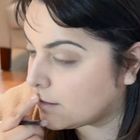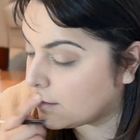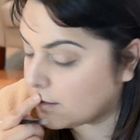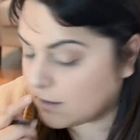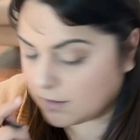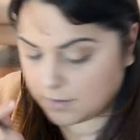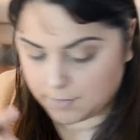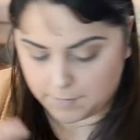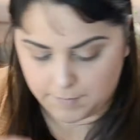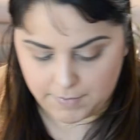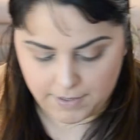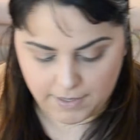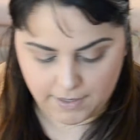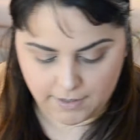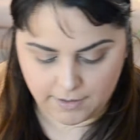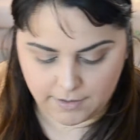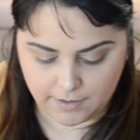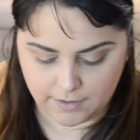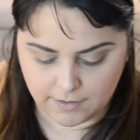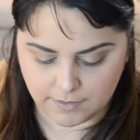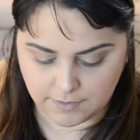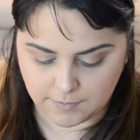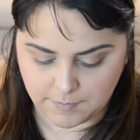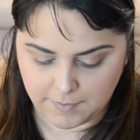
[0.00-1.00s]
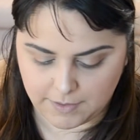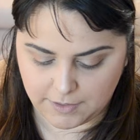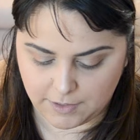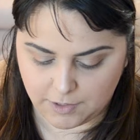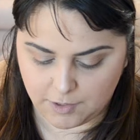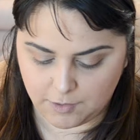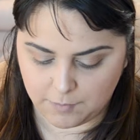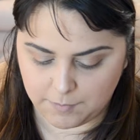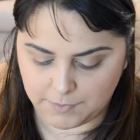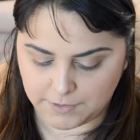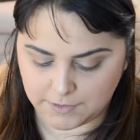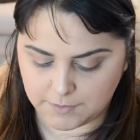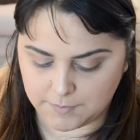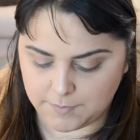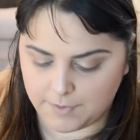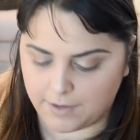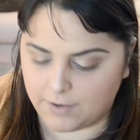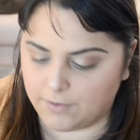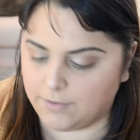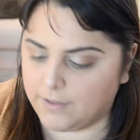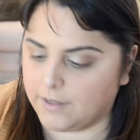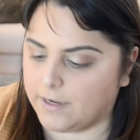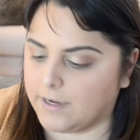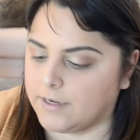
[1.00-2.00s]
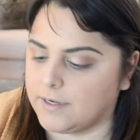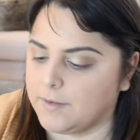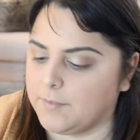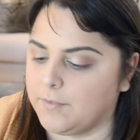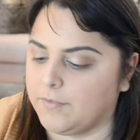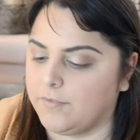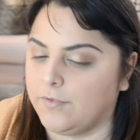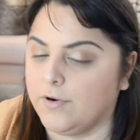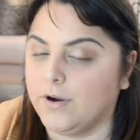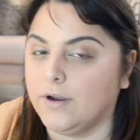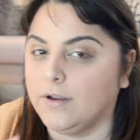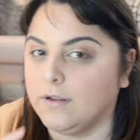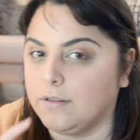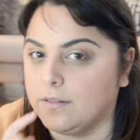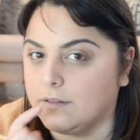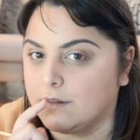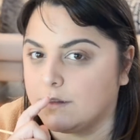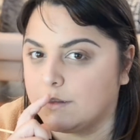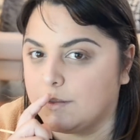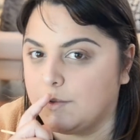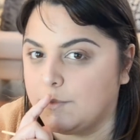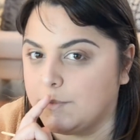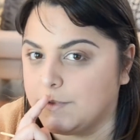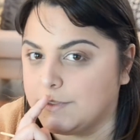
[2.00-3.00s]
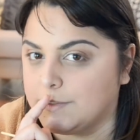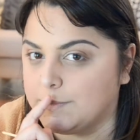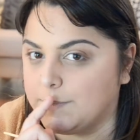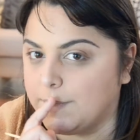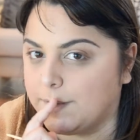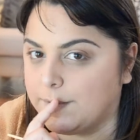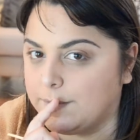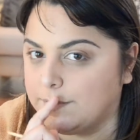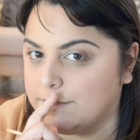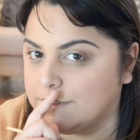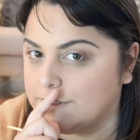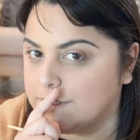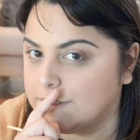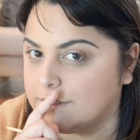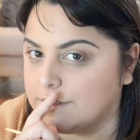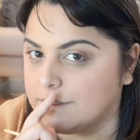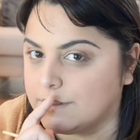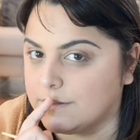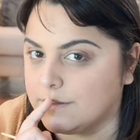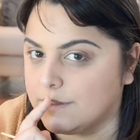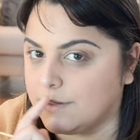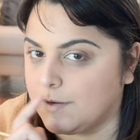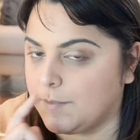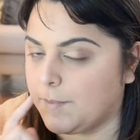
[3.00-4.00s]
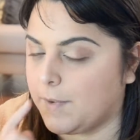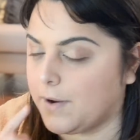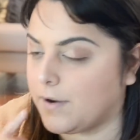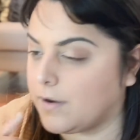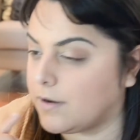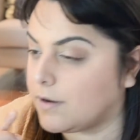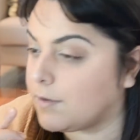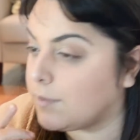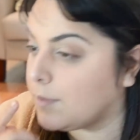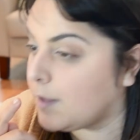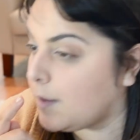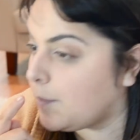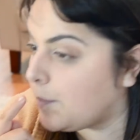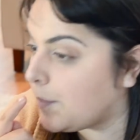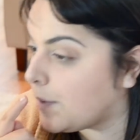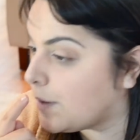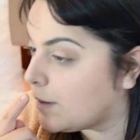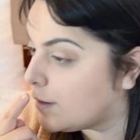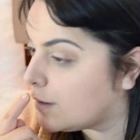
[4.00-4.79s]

kind of pat it into my Cupid's bow like I did before. And the Cupid's bow is just this little part of your lip.